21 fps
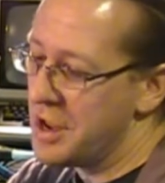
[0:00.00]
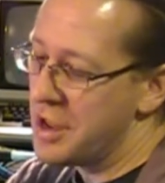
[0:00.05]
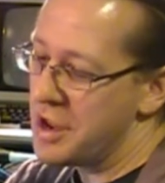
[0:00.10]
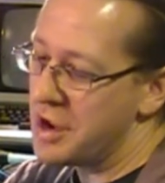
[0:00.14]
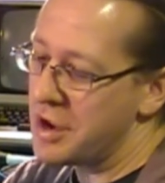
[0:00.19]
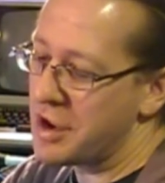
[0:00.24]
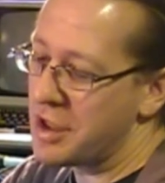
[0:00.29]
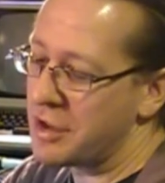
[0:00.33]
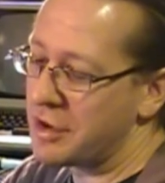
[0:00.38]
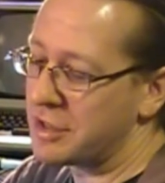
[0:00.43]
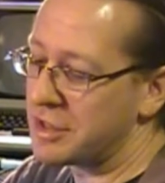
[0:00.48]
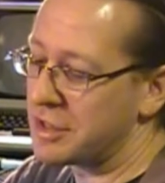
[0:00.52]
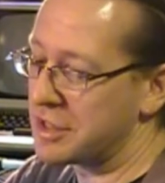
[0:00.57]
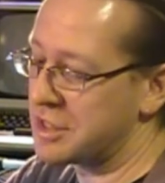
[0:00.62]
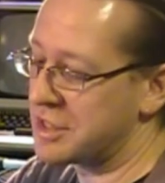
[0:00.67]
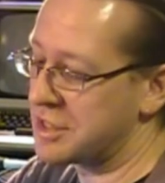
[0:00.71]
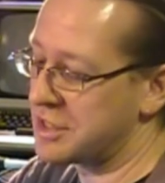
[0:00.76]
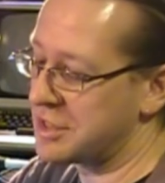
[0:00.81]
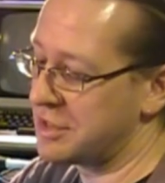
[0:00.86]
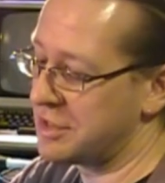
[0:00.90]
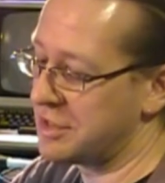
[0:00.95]
You can either
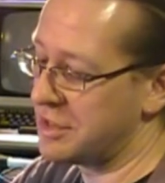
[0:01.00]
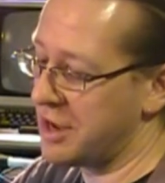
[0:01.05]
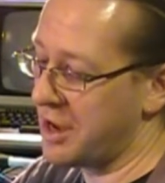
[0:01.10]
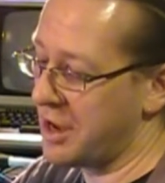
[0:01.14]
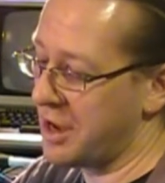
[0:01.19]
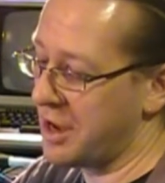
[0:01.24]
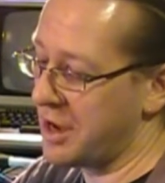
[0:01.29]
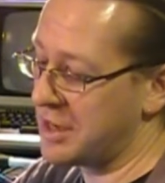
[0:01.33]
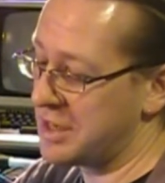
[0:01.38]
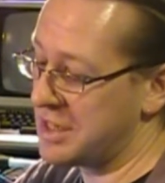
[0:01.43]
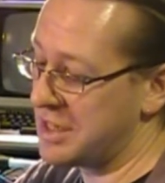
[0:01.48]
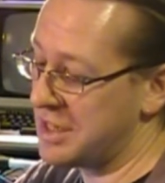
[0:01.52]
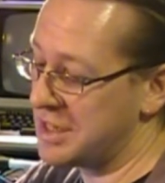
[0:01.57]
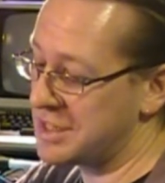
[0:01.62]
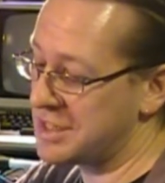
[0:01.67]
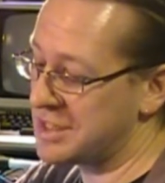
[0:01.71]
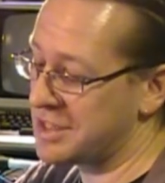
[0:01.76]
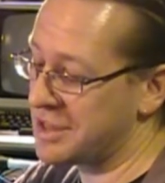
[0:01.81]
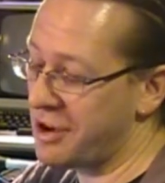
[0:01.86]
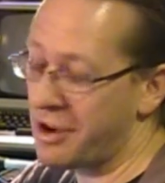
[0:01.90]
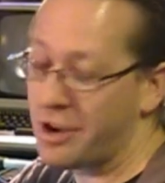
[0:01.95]
just uh,
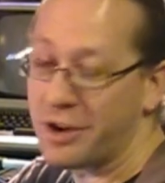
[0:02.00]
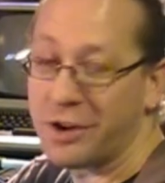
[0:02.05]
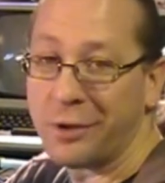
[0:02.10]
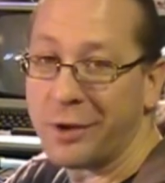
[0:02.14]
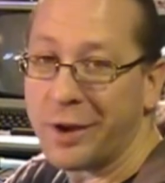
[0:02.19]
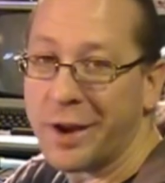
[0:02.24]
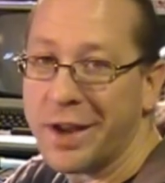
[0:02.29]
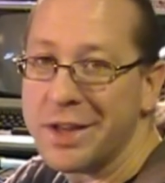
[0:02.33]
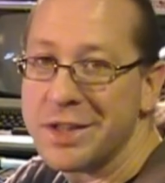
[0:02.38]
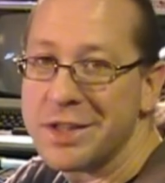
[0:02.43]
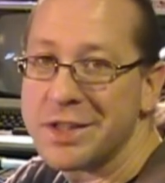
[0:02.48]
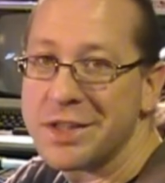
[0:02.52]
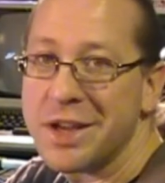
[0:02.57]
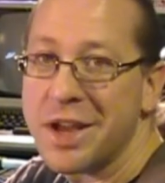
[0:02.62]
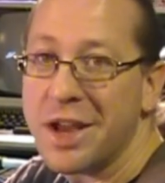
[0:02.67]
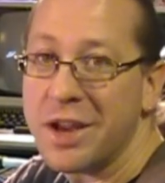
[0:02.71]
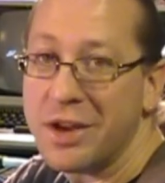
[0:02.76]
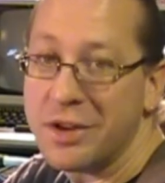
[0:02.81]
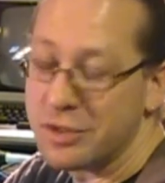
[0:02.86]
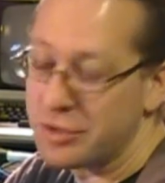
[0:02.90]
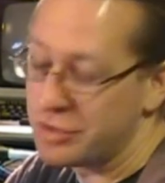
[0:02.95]
desolder it
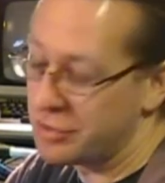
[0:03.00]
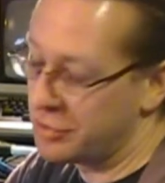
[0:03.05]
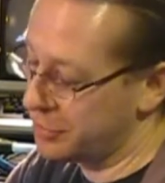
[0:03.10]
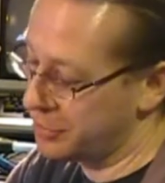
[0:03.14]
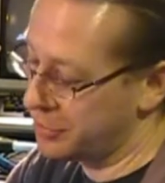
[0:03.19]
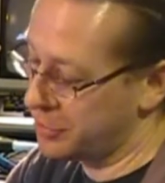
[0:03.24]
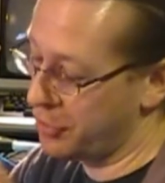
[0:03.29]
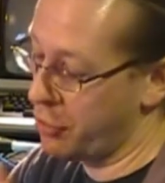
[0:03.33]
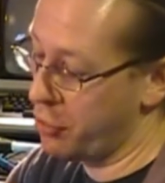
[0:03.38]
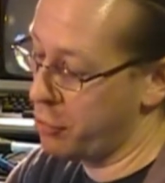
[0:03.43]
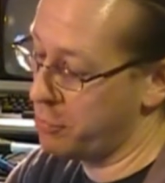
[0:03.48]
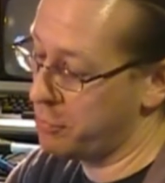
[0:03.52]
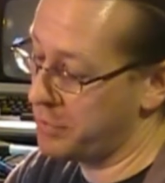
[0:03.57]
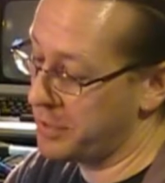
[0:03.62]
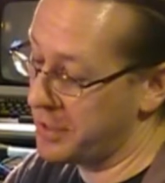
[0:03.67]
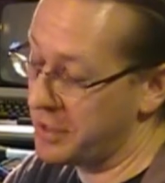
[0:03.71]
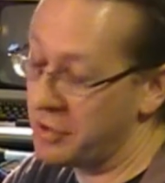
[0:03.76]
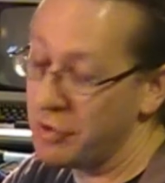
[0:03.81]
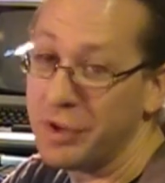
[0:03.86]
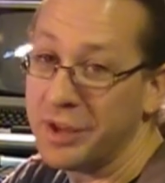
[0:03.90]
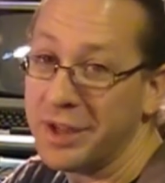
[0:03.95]
and hope
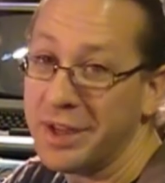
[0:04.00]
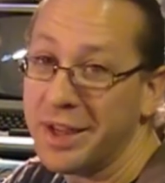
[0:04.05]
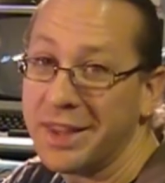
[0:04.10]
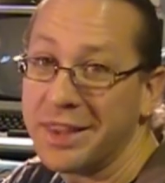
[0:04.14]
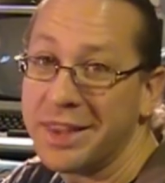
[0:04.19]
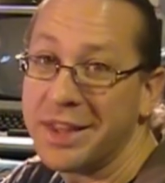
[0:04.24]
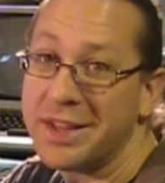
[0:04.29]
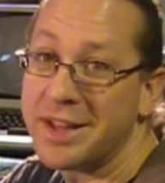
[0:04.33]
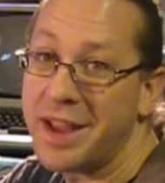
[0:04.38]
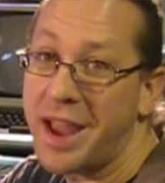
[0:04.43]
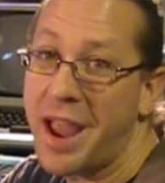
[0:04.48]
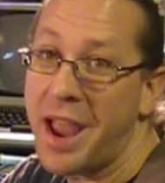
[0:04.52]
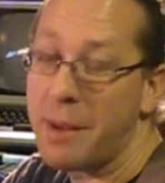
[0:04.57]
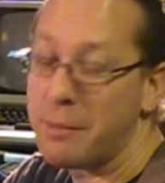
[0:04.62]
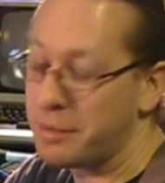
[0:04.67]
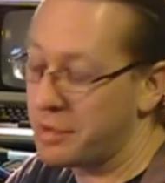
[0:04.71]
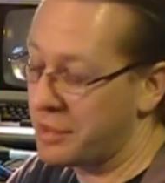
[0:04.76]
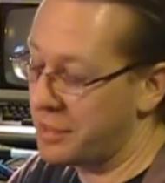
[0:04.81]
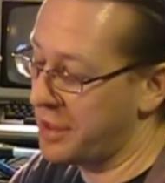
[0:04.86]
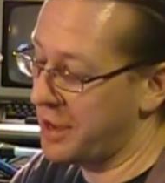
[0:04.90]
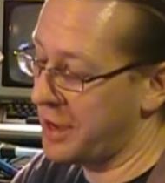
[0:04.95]
that you can get the
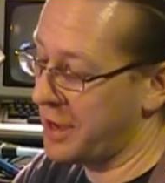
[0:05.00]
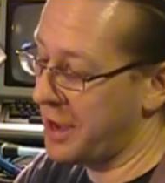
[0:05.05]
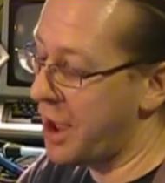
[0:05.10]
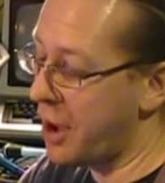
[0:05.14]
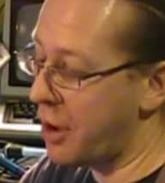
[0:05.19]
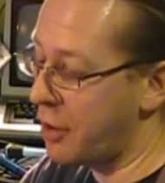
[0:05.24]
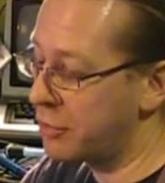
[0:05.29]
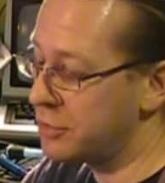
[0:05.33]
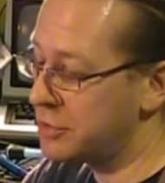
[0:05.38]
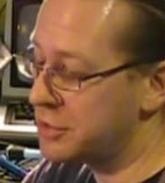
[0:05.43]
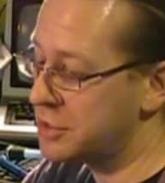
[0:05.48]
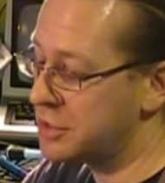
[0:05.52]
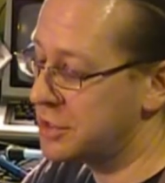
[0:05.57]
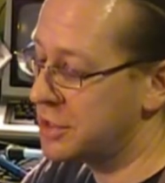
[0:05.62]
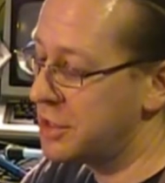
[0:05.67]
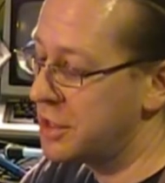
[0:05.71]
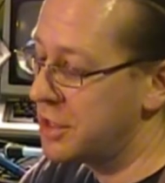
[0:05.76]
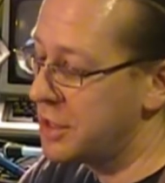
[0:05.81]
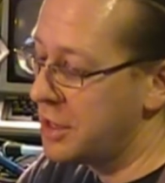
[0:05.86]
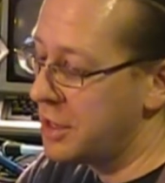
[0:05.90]
damned thing out,